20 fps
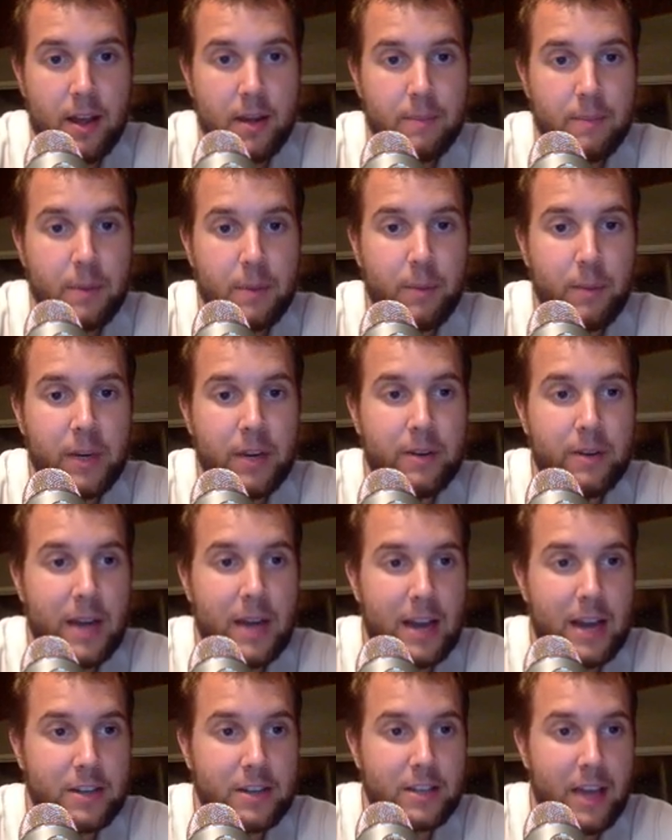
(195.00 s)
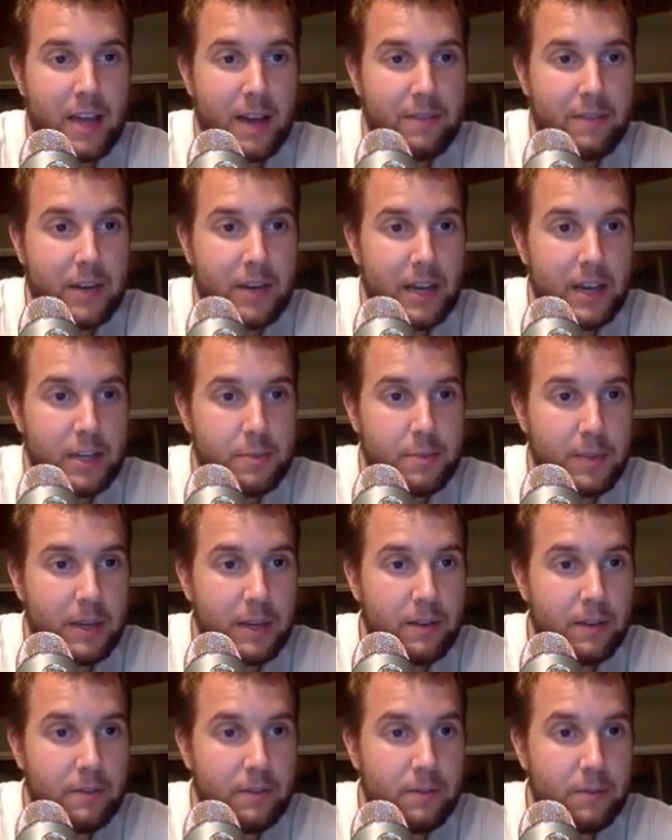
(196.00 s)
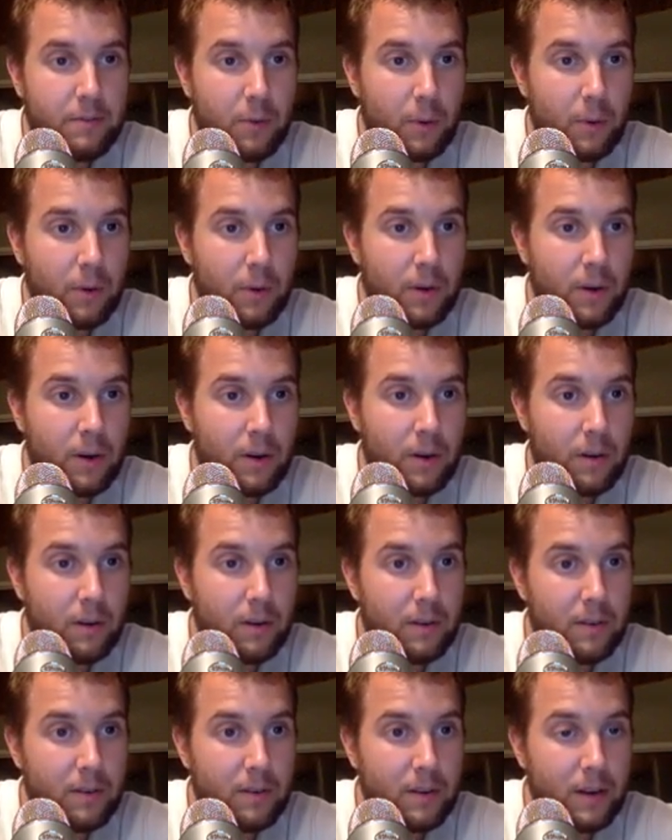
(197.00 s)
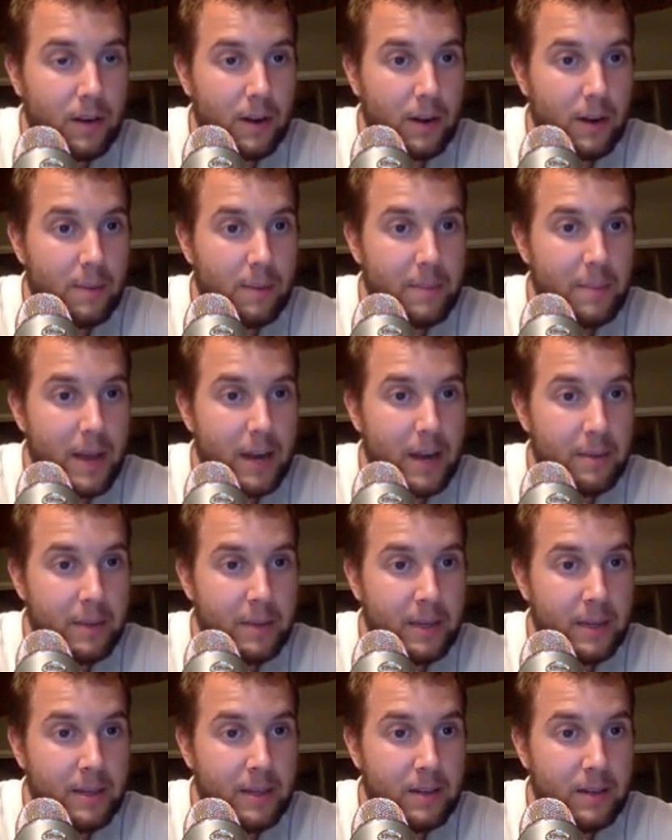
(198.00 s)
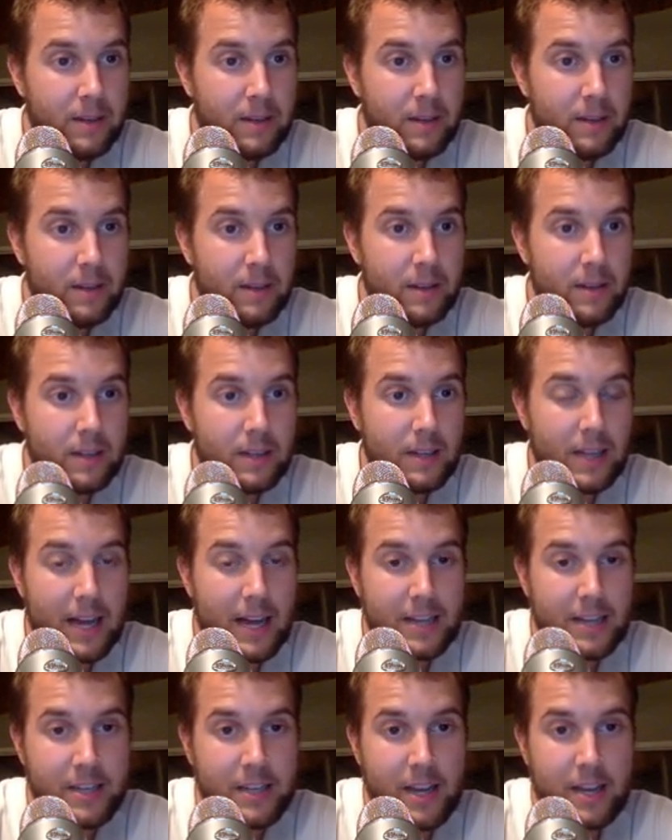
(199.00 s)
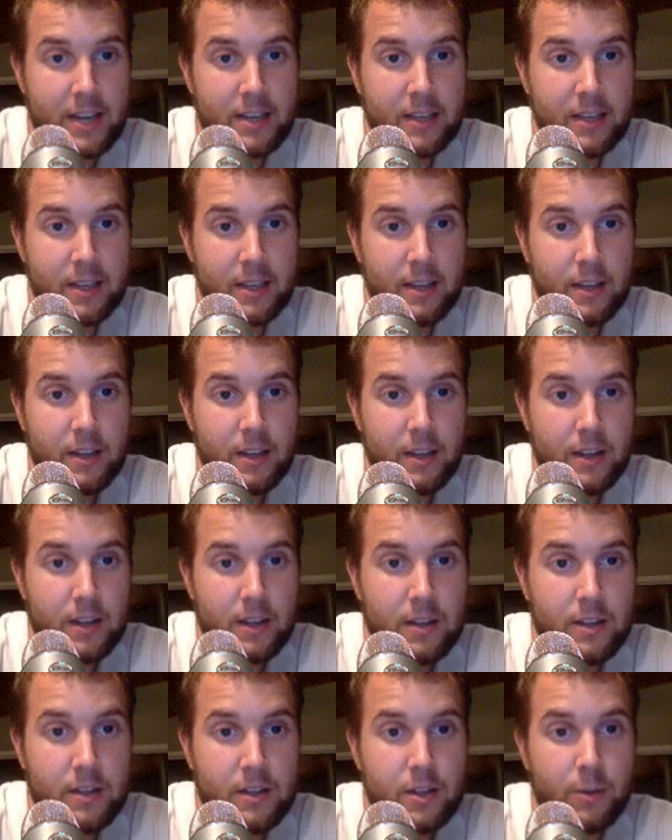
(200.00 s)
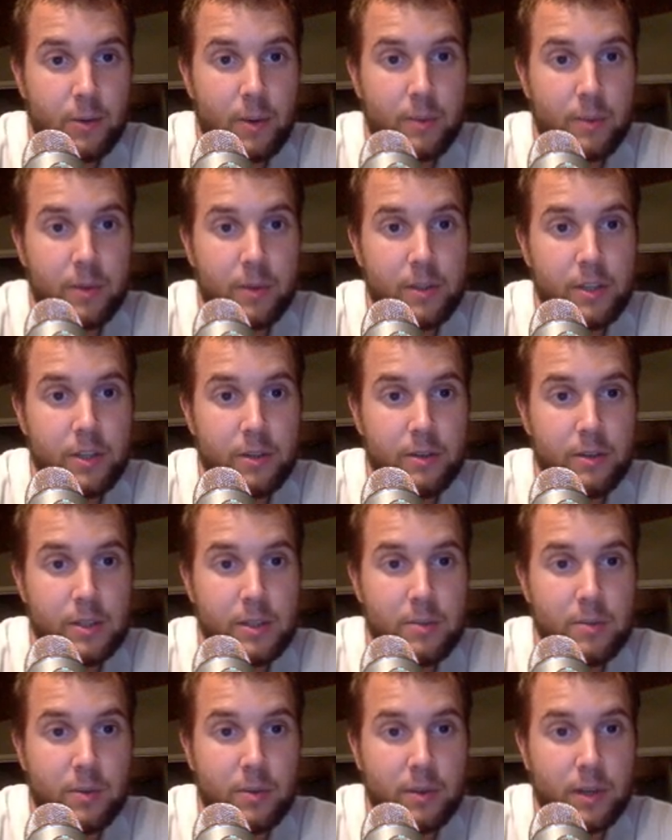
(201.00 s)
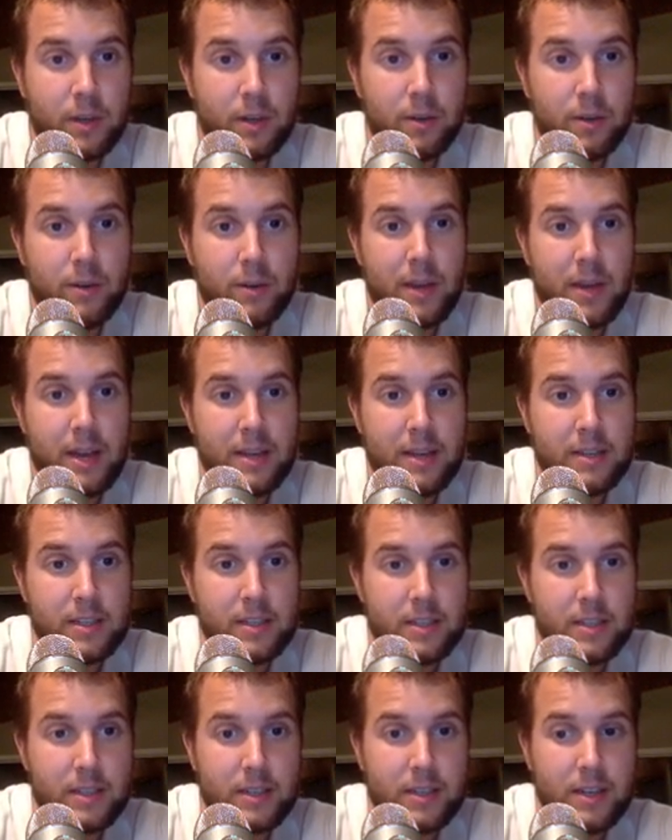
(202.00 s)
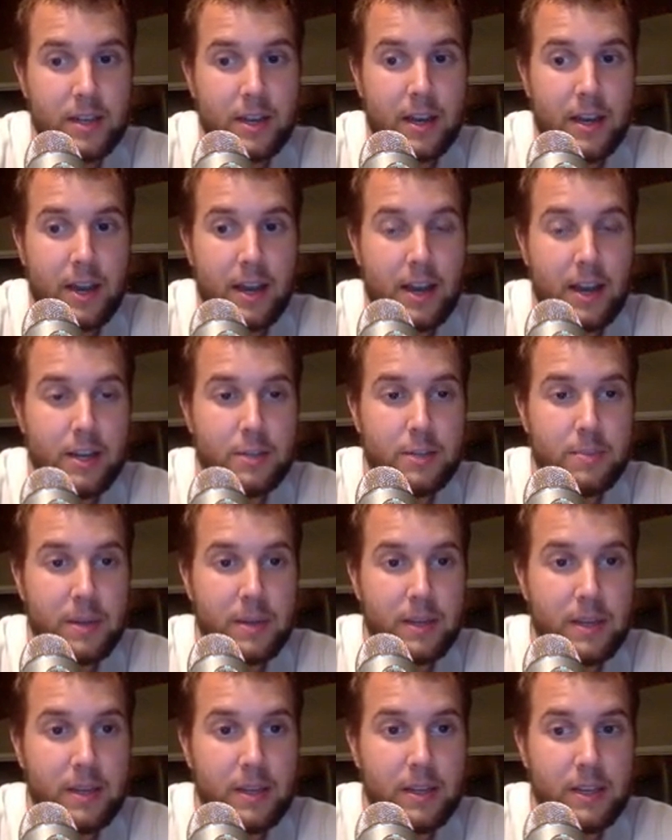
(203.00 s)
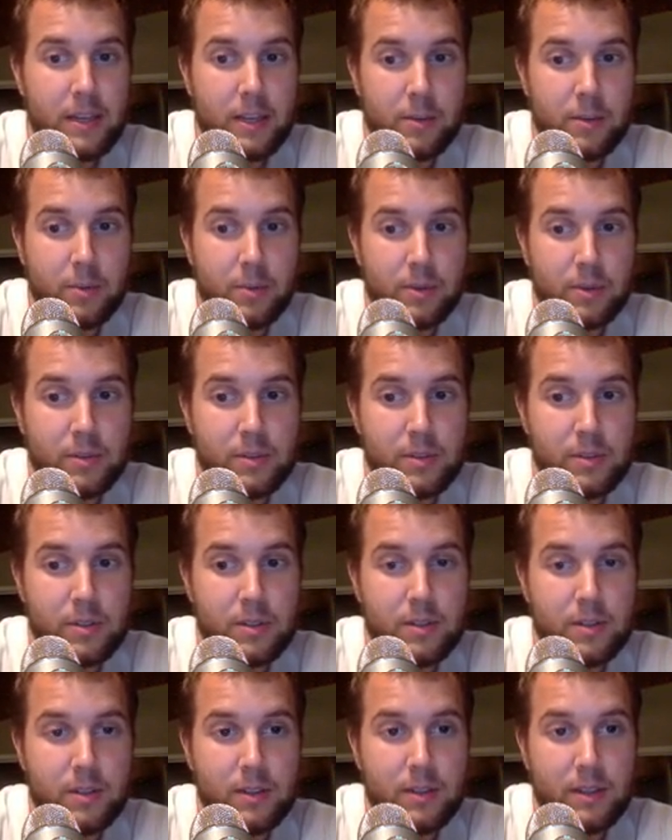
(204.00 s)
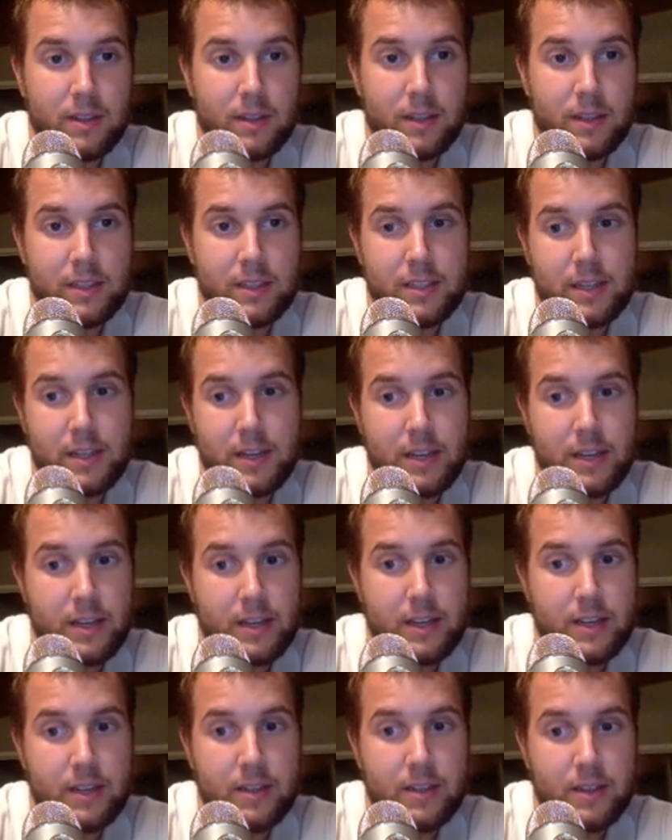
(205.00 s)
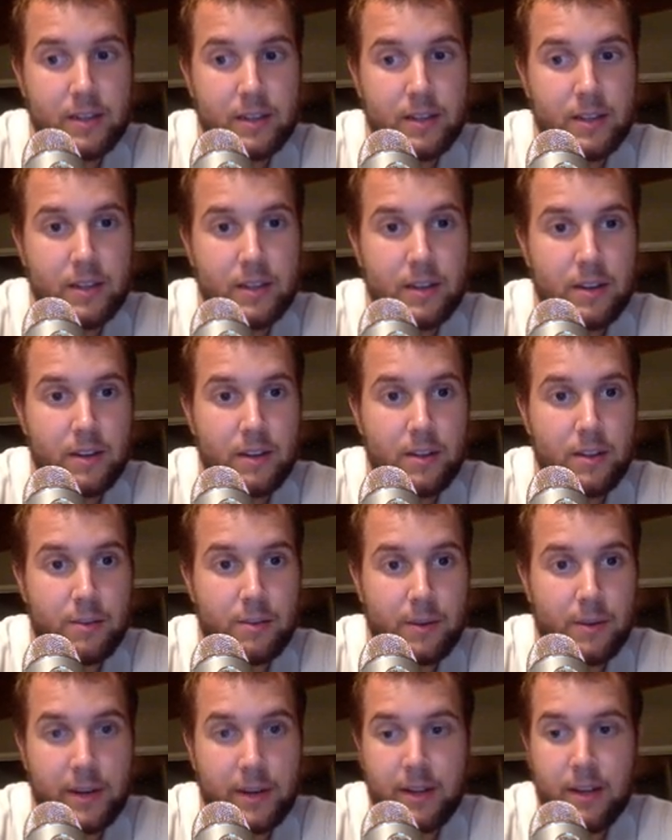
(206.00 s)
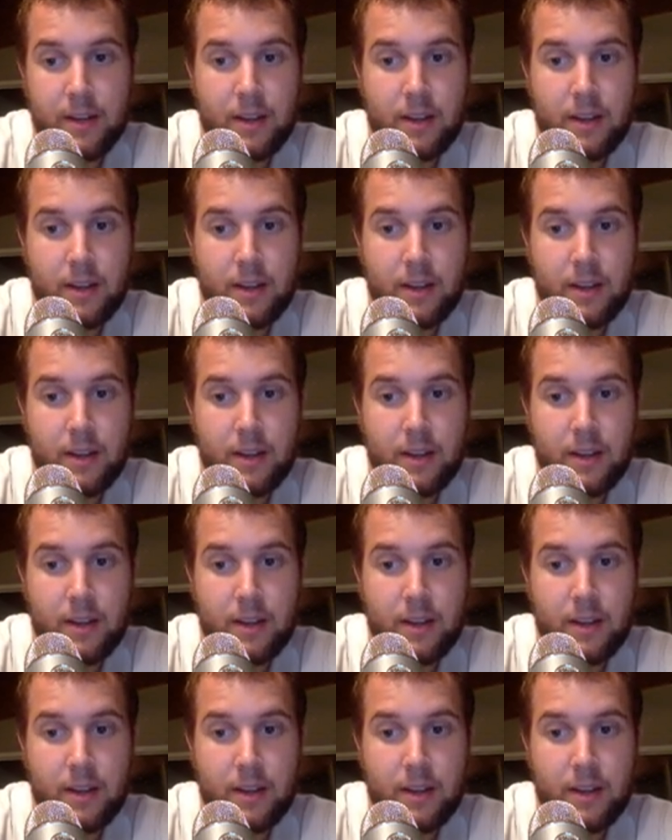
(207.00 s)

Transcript: But we don't actually have an HP for our enemy class yet. So what we'll do is we'll go int HP equals, let's say, 3.